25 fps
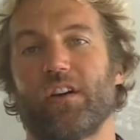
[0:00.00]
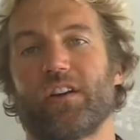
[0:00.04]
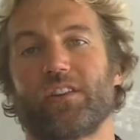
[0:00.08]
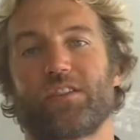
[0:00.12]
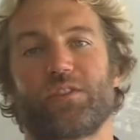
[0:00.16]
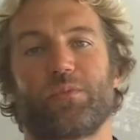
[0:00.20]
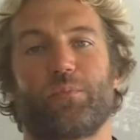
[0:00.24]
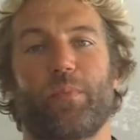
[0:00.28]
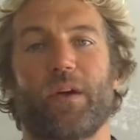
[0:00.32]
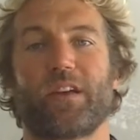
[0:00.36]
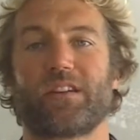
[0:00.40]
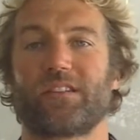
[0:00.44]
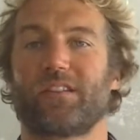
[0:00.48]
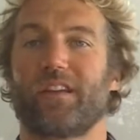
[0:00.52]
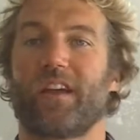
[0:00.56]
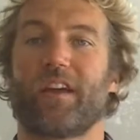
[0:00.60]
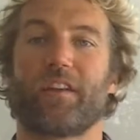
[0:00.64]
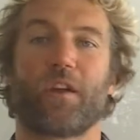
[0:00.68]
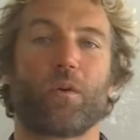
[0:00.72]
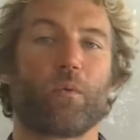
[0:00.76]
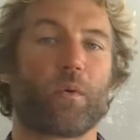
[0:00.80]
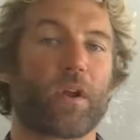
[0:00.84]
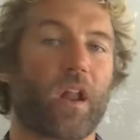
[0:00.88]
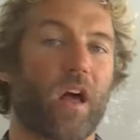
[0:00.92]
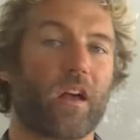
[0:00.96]
especially I
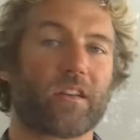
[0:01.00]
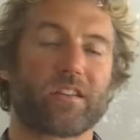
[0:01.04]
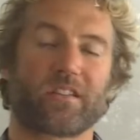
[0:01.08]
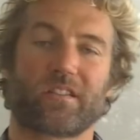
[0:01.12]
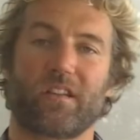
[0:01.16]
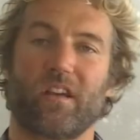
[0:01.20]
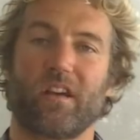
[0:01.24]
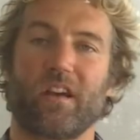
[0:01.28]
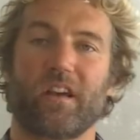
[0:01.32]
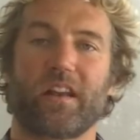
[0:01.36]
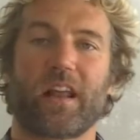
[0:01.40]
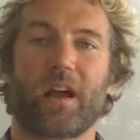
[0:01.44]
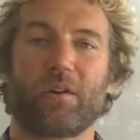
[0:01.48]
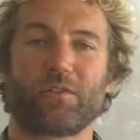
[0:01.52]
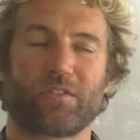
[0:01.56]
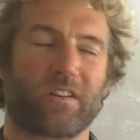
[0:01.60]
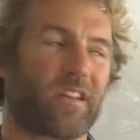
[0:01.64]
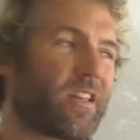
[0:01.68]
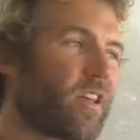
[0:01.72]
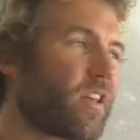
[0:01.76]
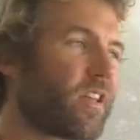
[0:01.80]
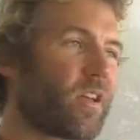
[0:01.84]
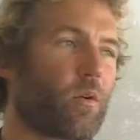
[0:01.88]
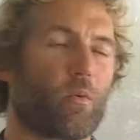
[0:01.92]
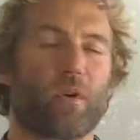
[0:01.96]
know when I started out as a
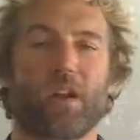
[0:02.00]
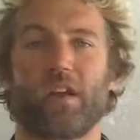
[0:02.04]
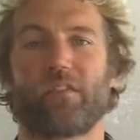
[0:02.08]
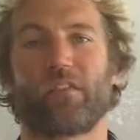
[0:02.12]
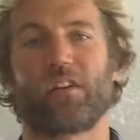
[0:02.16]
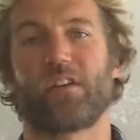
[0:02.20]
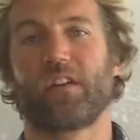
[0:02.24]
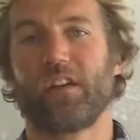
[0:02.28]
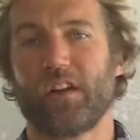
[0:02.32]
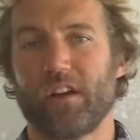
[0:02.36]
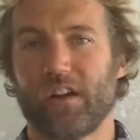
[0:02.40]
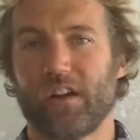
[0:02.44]
year or whatever,